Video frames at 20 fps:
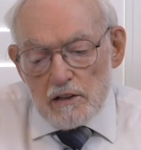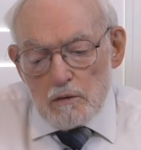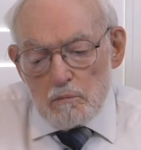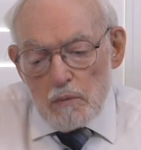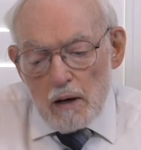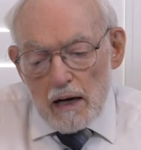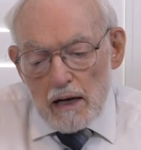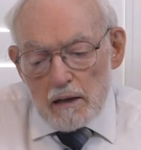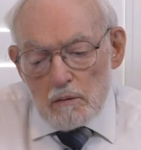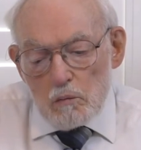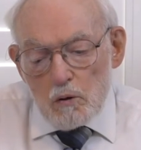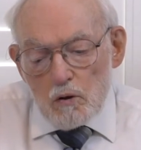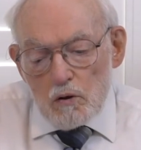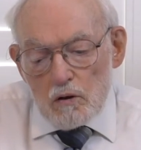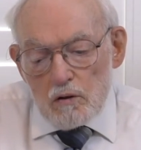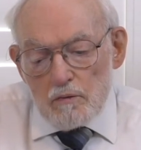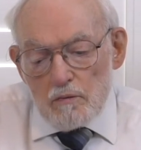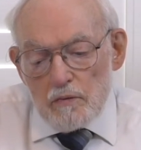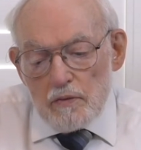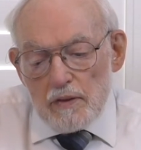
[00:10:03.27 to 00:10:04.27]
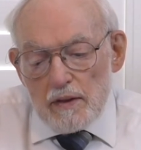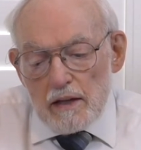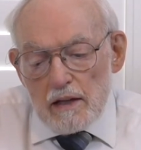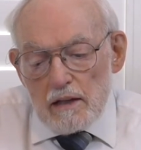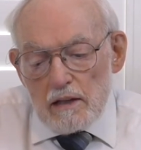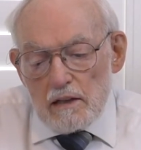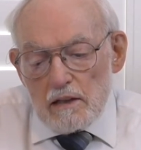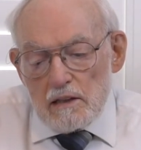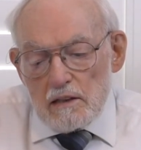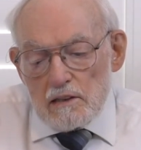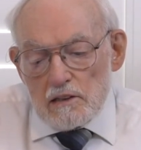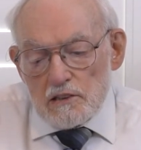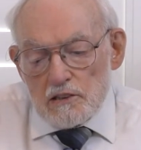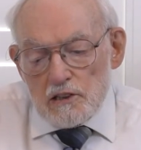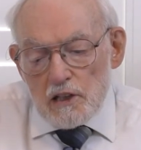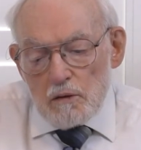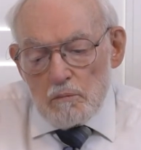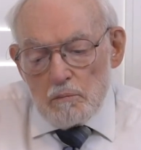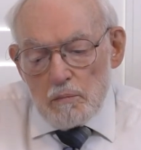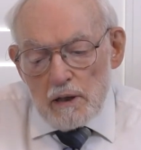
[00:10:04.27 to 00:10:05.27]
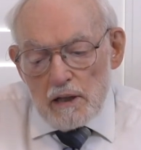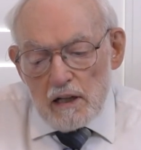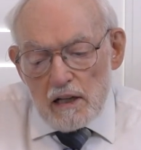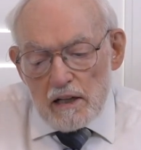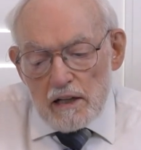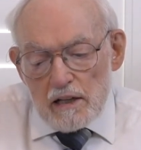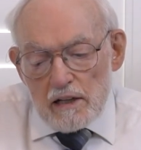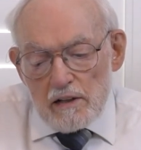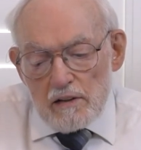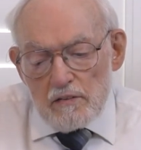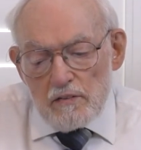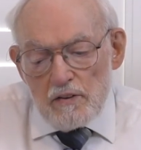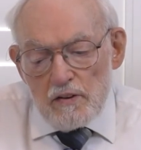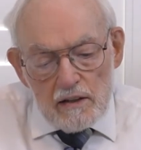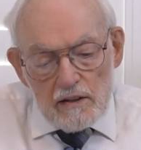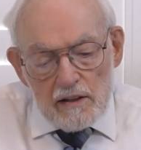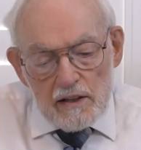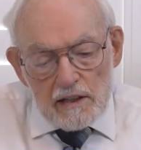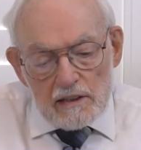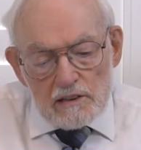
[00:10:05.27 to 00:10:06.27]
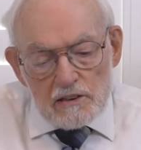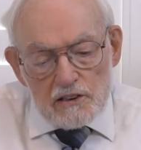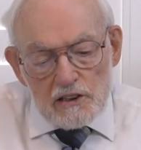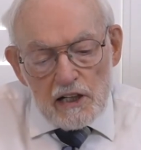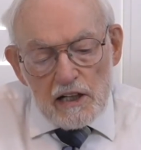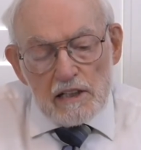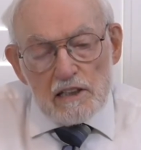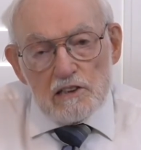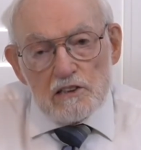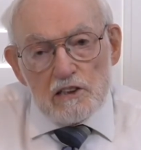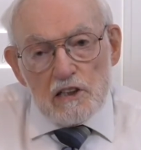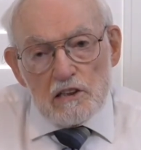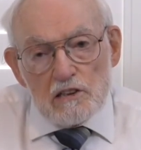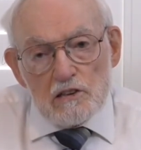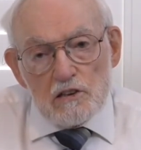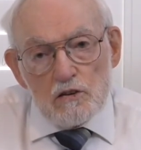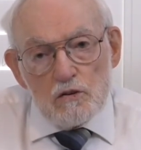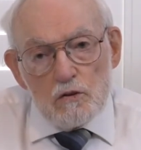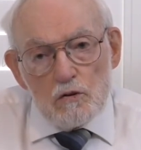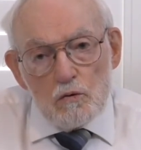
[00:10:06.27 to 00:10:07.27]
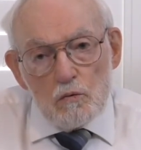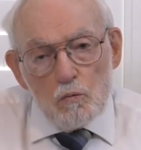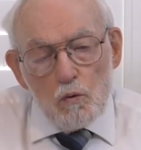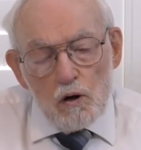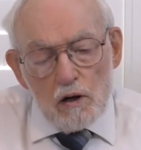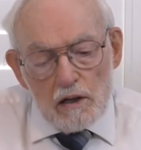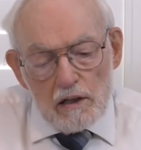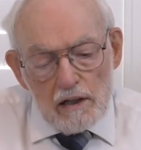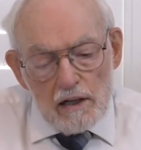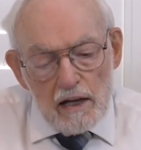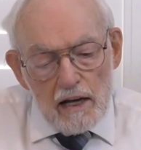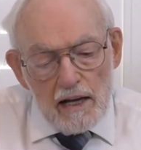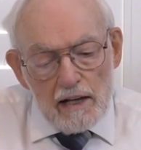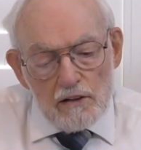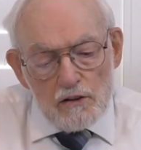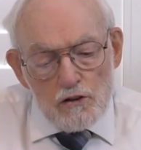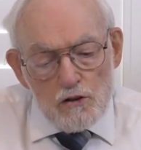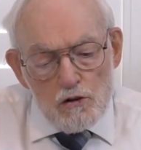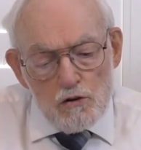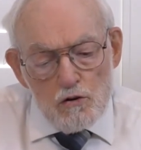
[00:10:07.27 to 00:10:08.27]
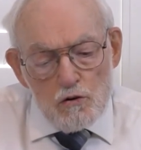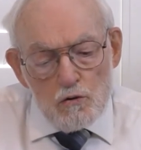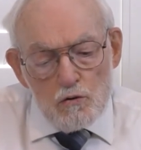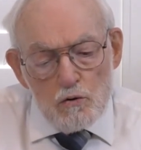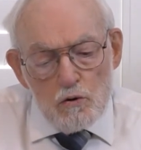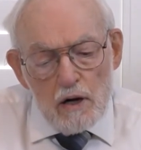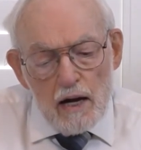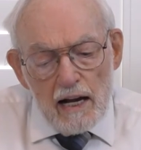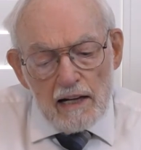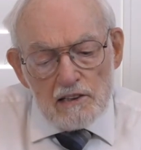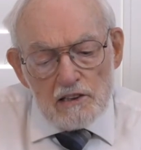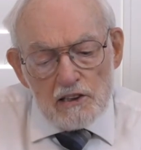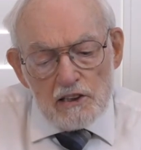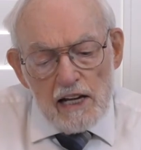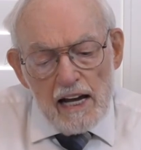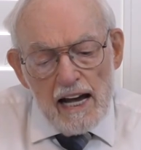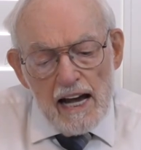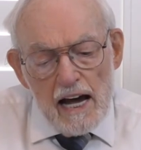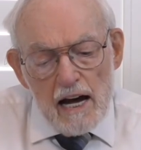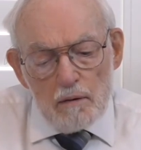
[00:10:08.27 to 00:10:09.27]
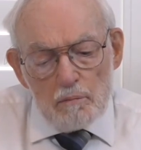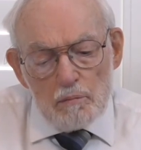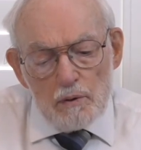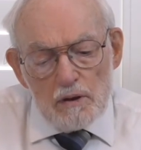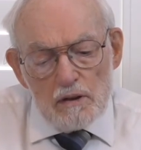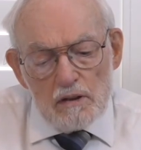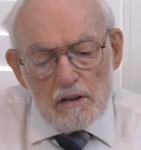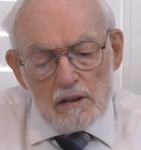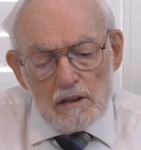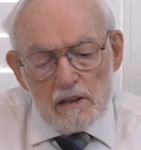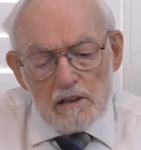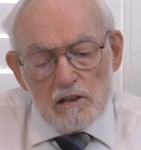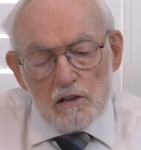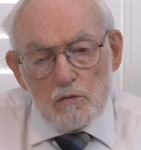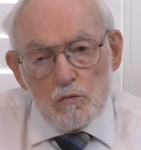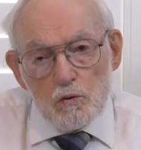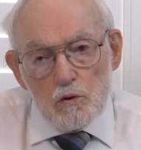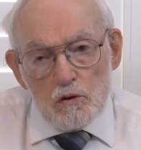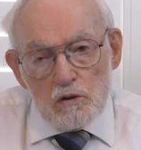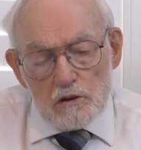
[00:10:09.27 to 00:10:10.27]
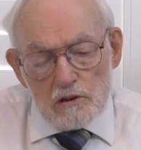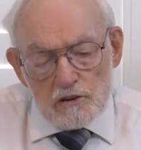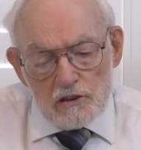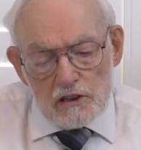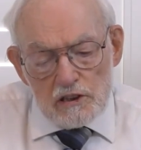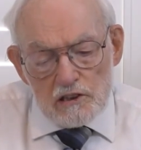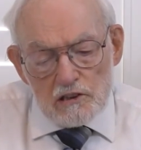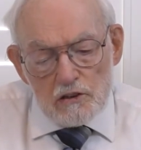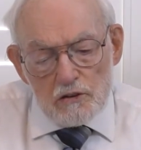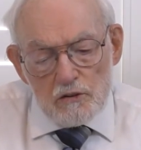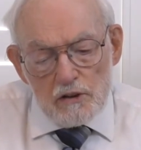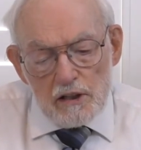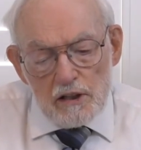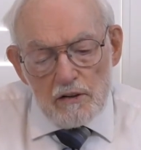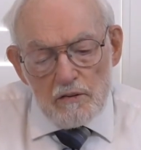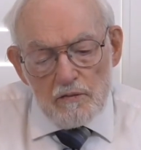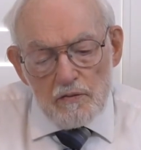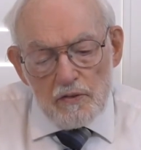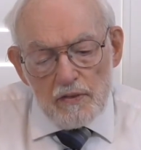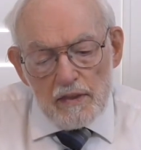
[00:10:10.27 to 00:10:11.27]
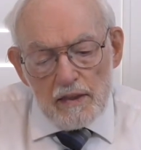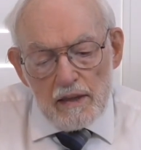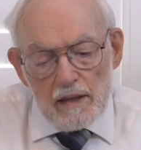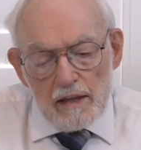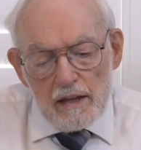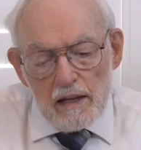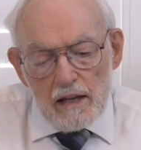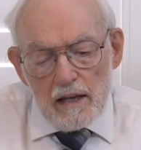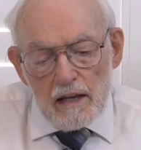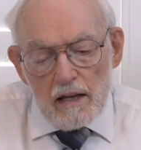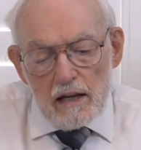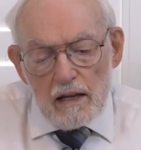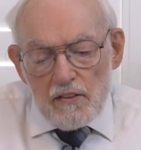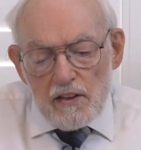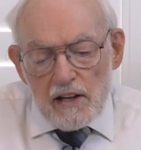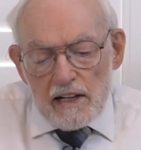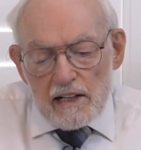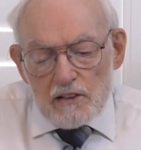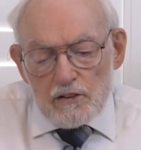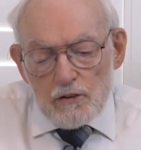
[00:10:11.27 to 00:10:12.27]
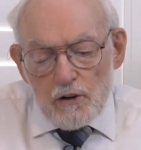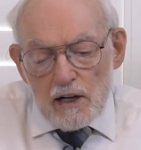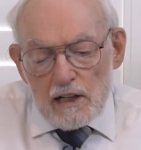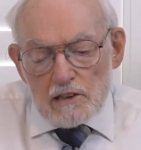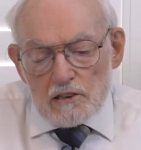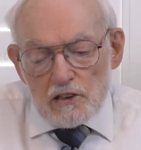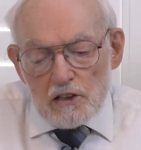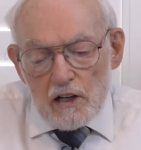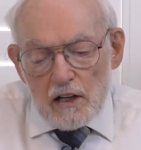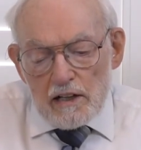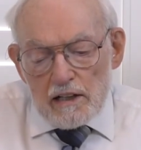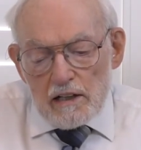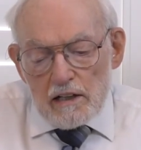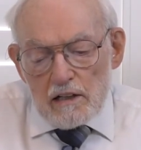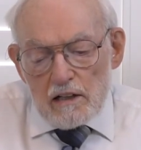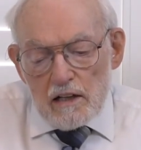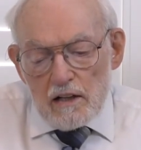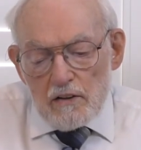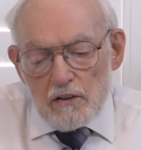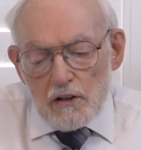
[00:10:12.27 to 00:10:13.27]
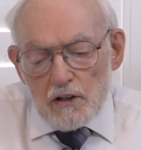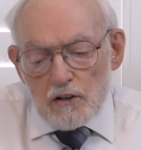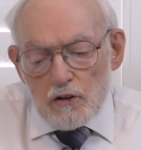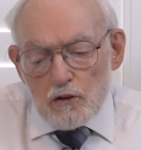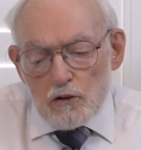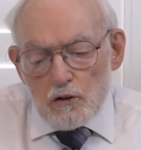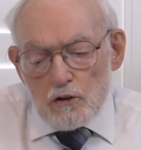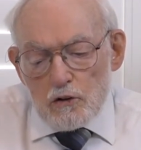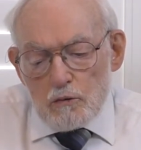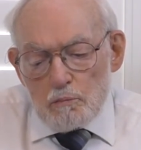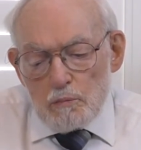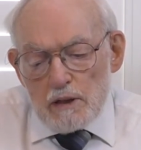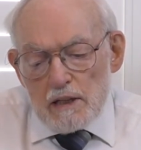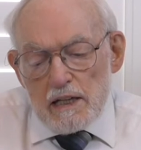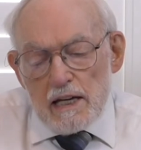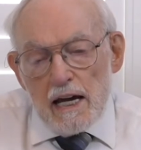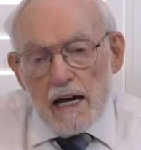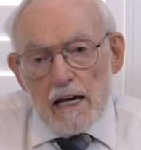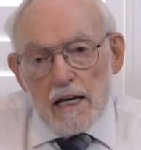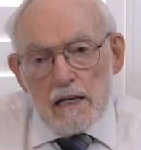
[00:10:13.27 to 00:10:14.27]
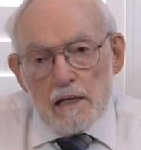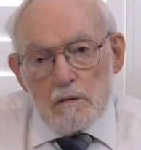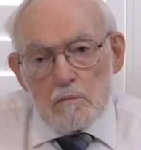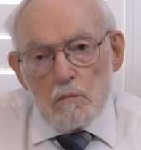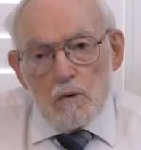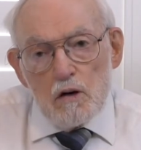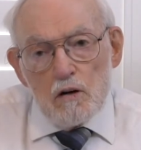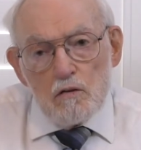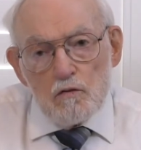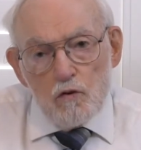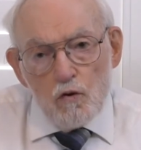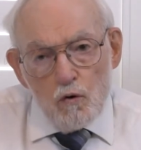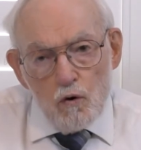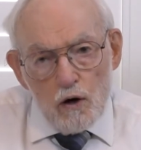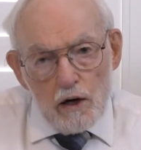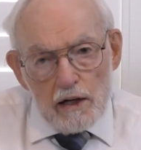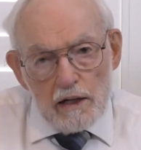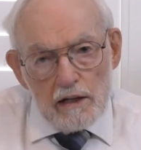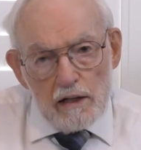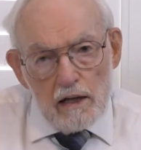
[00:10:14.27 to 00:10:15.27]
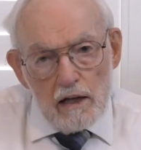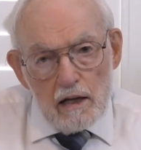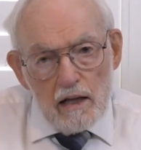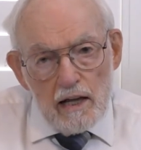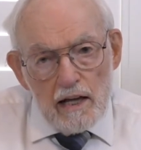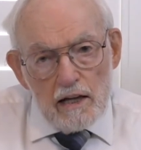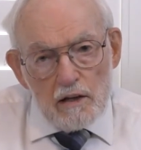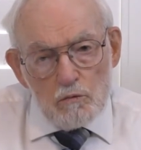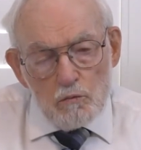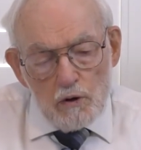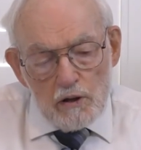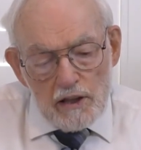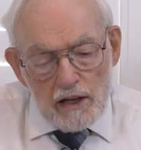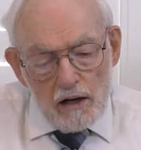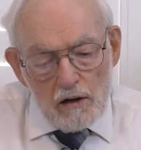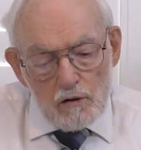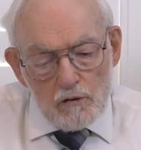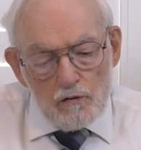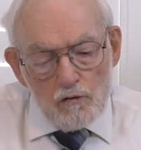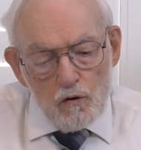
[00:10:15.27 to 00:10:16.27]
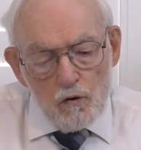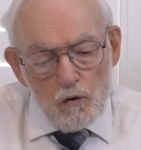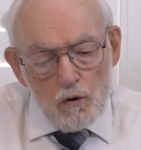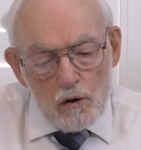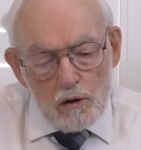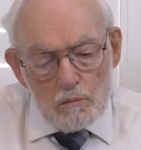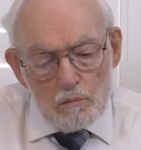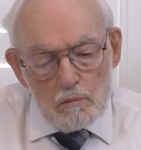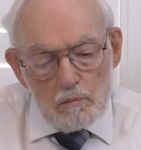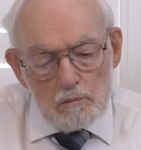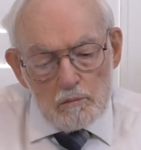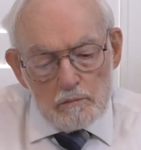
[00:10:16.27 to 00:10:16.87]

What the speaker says: Bible. Some believe that Genesis 1 and 2 has a gap in the world's history. They translate, the earth became void and without form.